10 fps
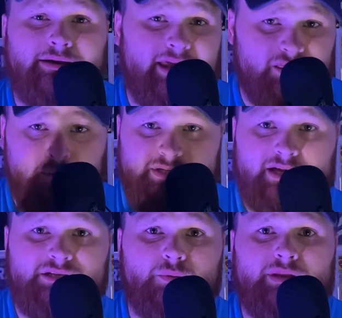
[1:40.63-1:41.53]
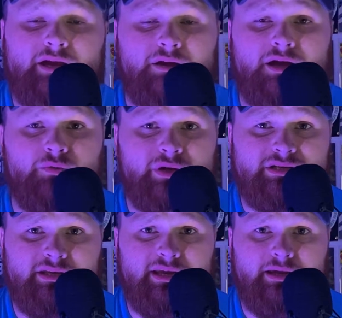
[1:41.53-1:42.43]
Nathan was actually one that
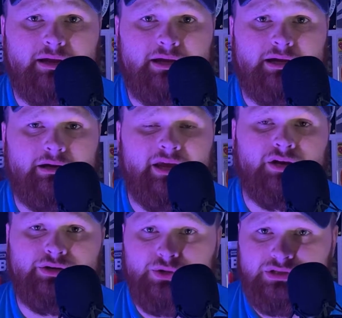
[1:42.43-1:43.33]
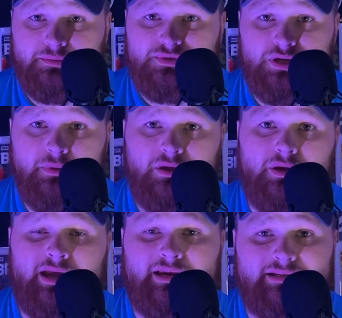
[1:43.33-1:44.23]
originally introduced him to me,
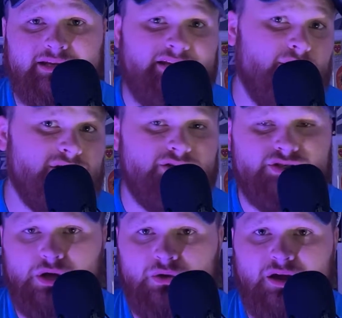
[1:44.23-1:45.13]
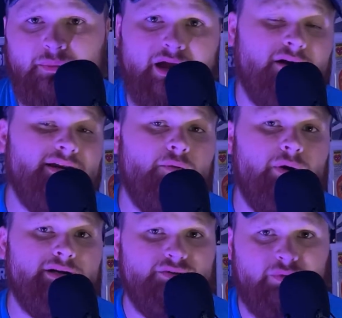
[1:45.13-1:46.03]
and he said there was a show coming out, and I
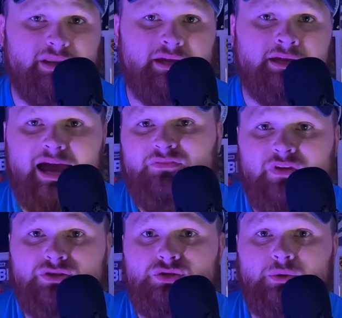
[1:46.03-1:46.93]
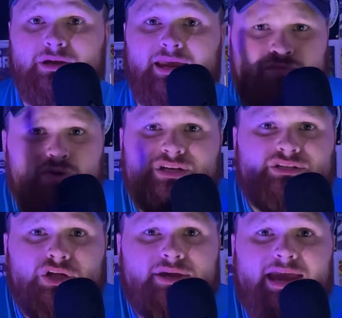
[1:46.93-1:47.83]
wanted to really dive into it. If you just
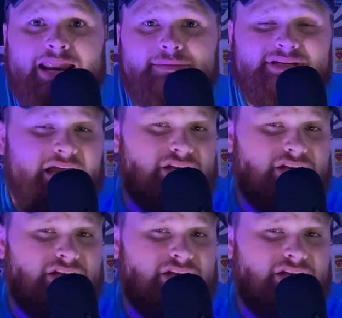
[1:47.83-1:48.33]
look at him, he's